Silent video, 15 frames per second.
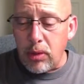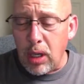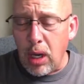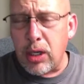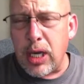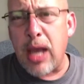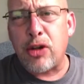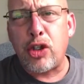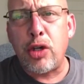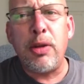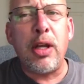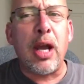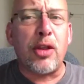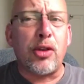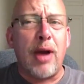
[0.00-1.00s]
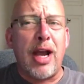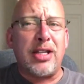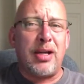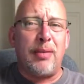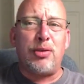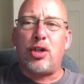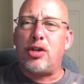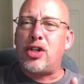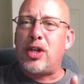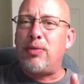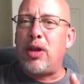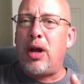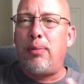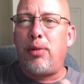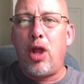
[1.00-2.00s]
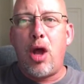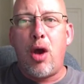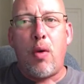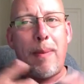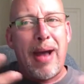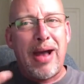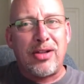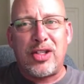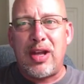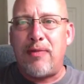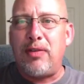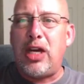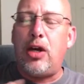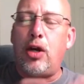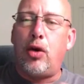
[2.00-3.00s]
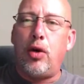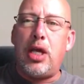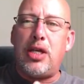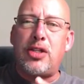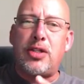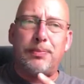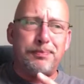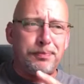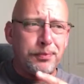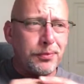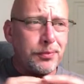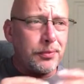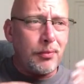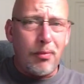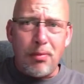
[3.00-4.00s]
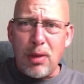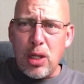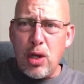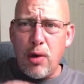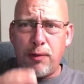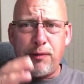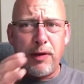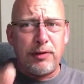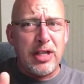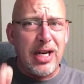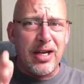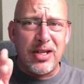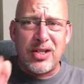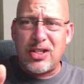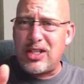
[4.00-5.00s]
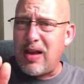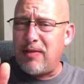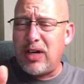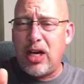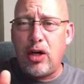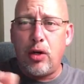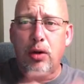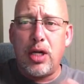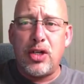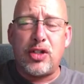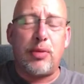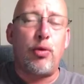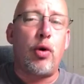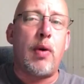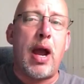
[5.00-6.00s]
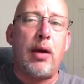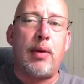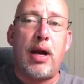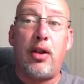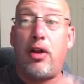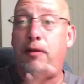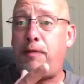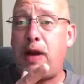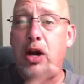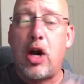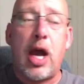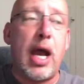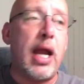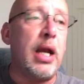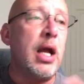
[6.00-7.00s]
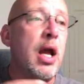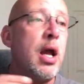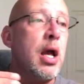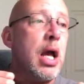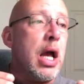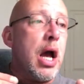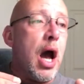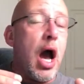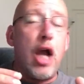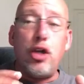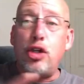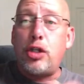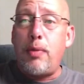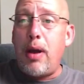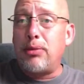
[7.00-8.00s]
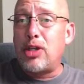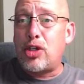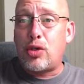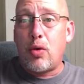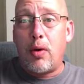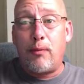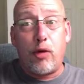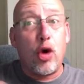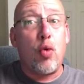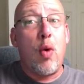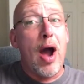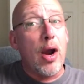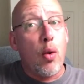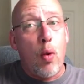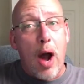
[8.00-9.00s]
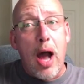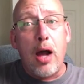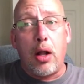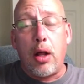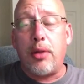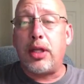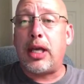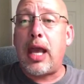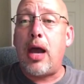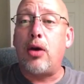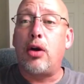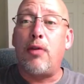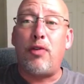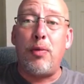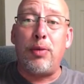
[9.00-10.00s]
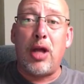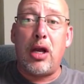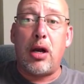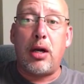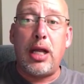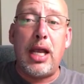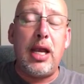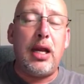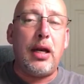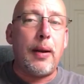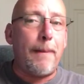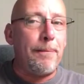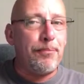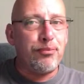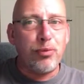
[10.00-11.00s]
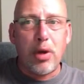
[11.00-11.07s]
Okay, assuming you got the right temperature, something below about 70 degrees, you know, 50 to 70 degrees, somewhere right around there, Fahrenheit. Uh, you should be able to store them for quite a while on the counter if you plan on eating them,